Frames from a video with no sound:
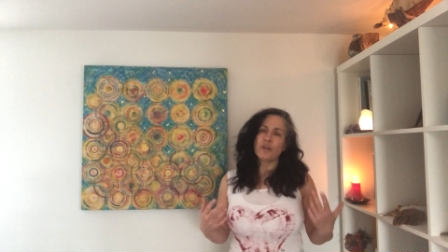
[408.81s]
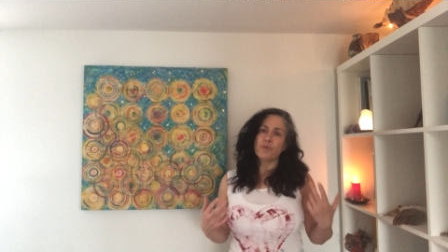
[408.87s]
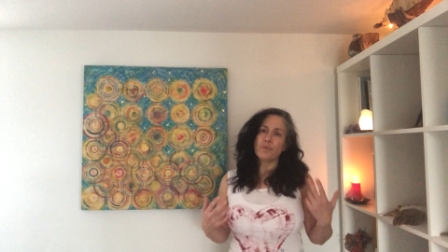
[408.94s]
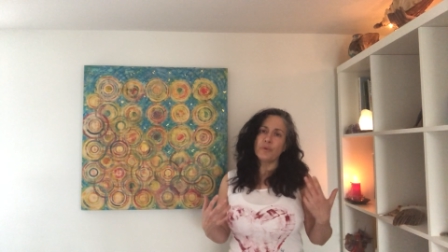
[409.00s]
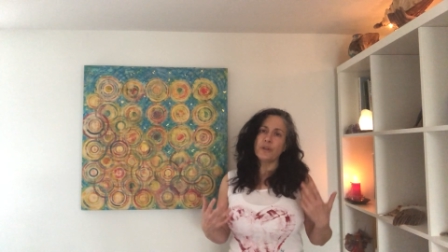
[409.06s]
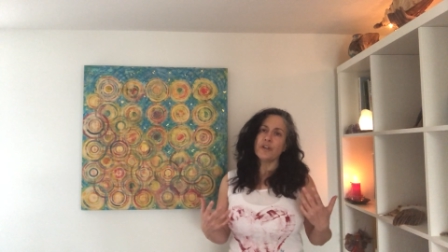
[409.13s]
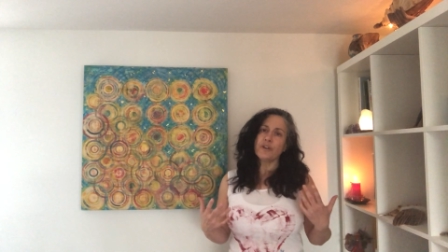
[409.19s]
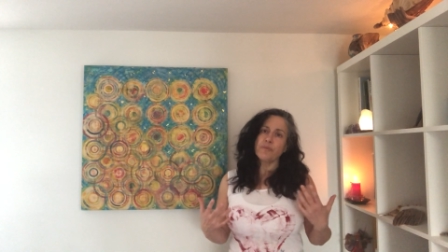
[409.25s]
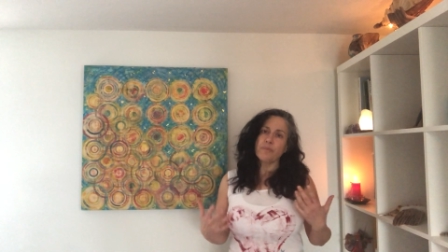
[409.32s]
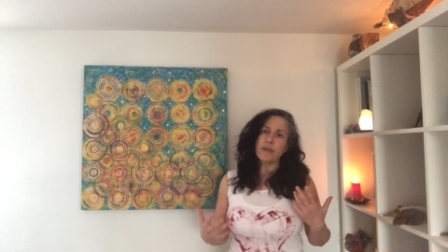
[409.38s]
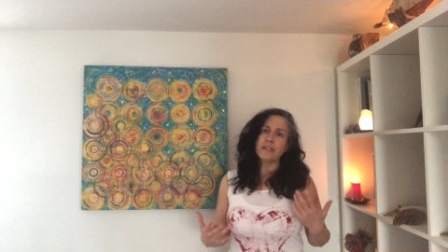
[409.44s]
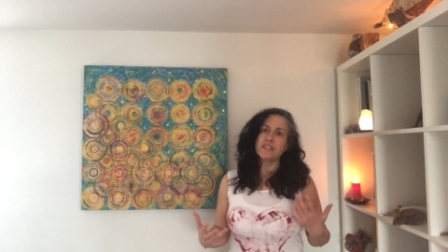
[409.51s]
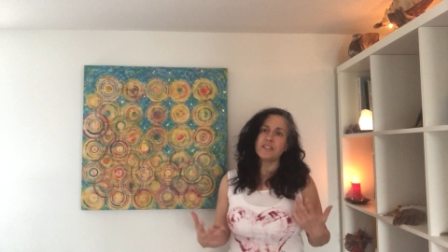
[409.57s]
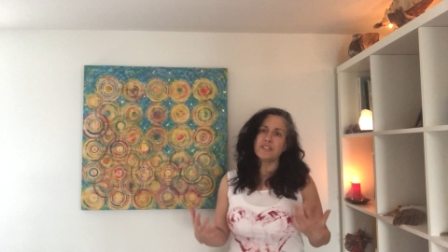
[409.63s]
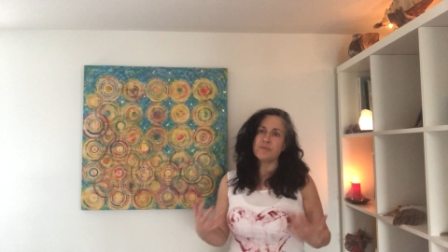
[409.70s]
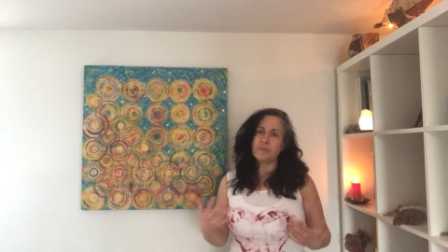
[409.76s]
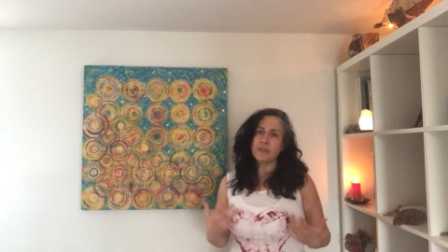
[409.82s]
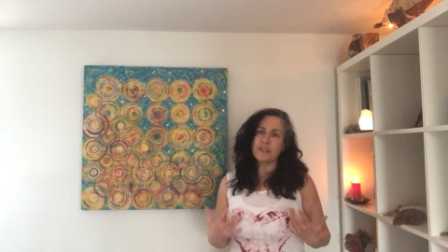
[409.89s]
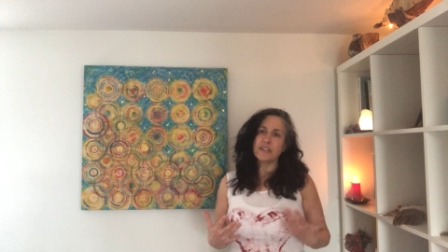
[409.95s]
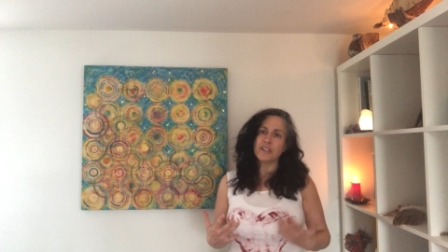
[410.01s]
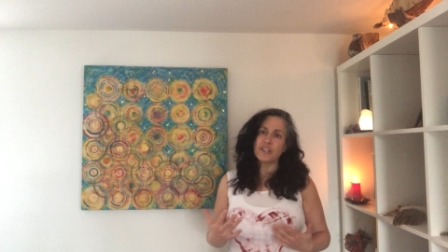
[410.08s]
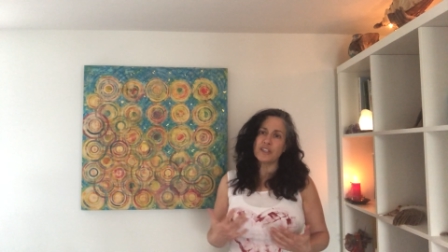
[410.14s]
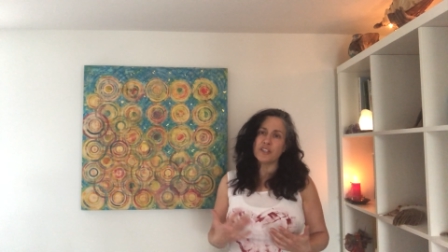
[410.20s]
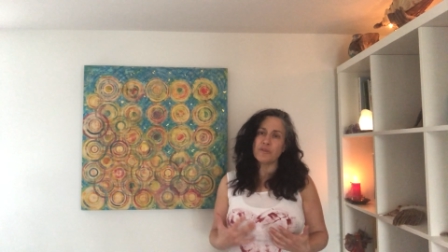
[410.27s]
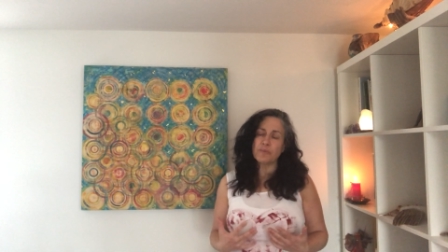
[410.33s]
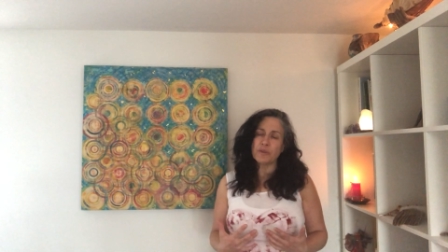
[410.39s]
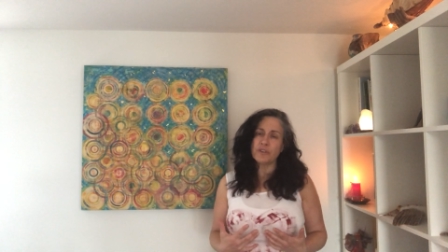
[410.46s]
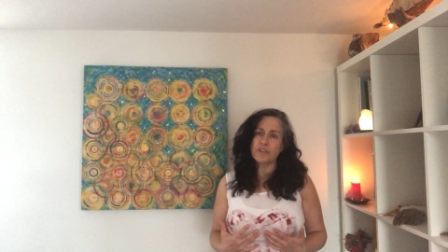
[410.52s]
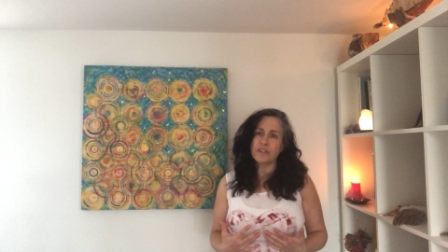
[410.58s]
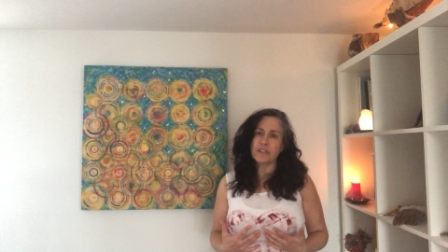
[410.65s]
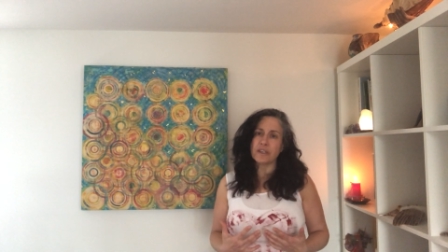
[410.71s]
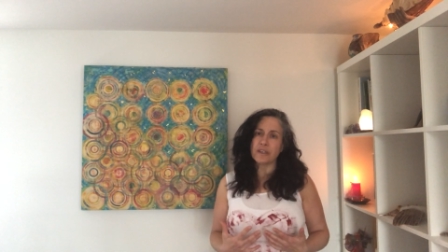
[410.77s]
We are meant to be in
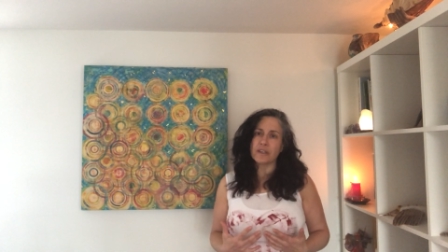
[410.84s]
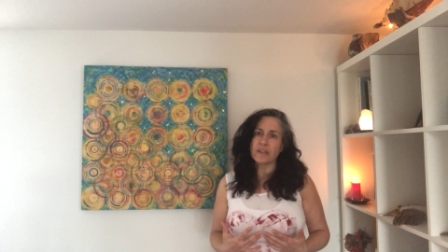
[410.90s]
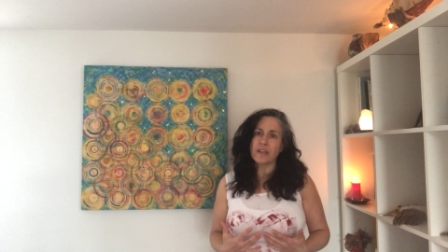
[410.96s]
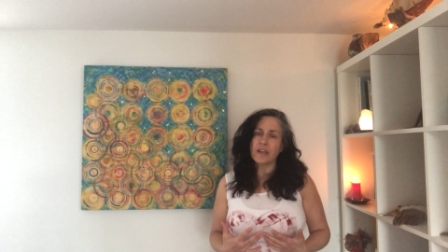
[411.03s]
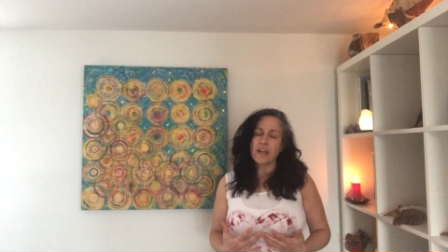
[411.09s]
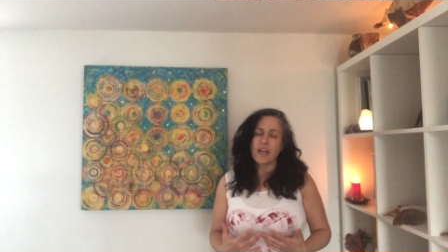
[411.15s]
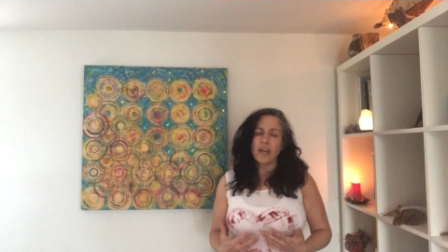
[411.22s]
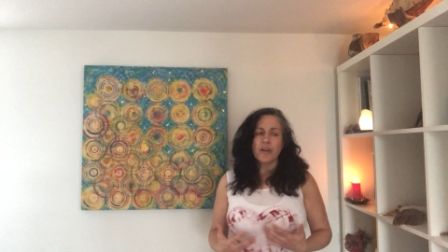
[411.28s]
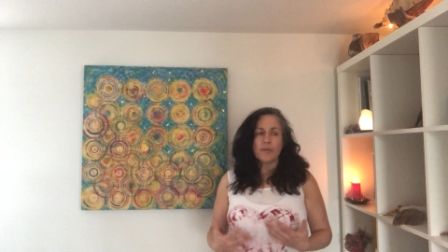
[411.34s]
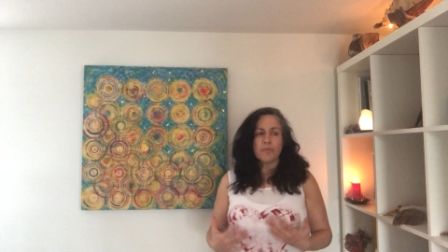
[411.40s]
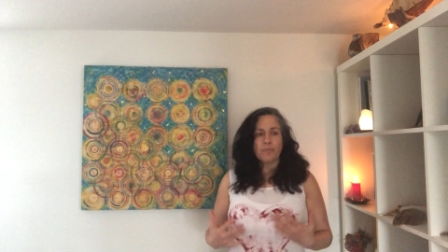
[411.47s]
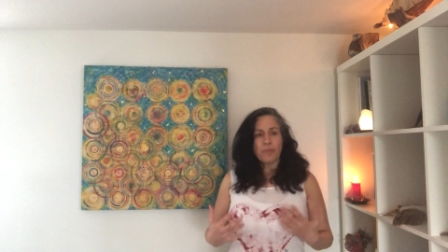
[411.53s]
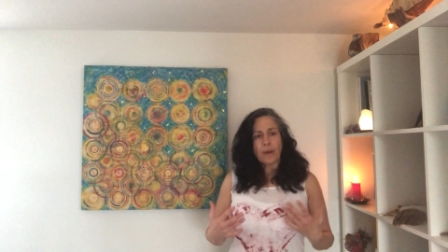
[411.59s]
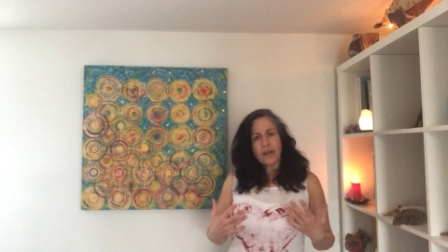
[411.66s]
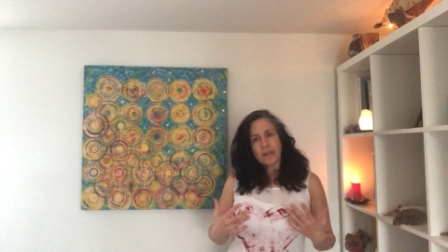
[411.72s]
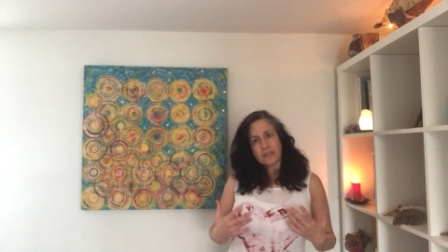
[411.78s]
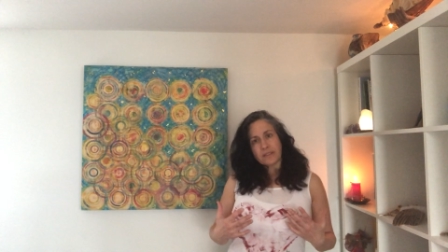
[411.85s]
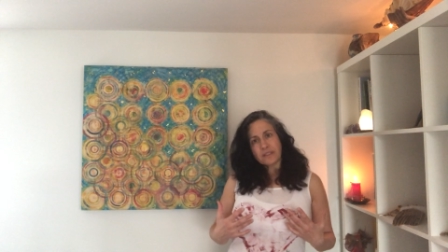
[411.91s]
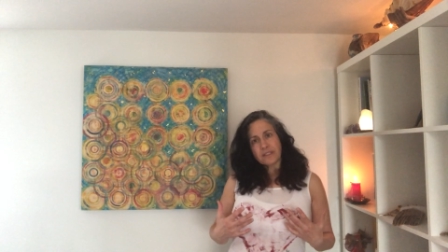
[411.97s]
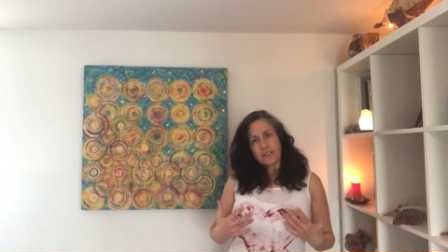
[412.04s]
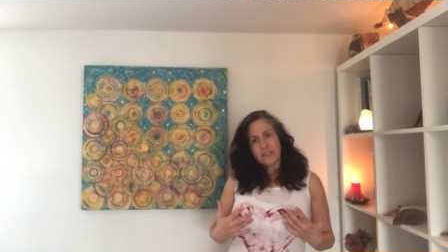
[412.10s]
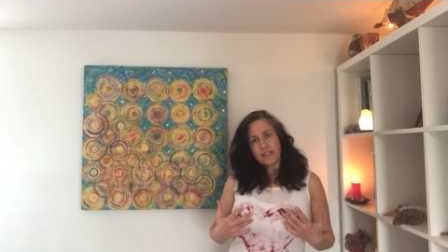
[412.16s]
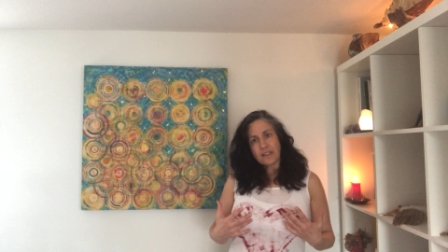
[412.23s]
community. But,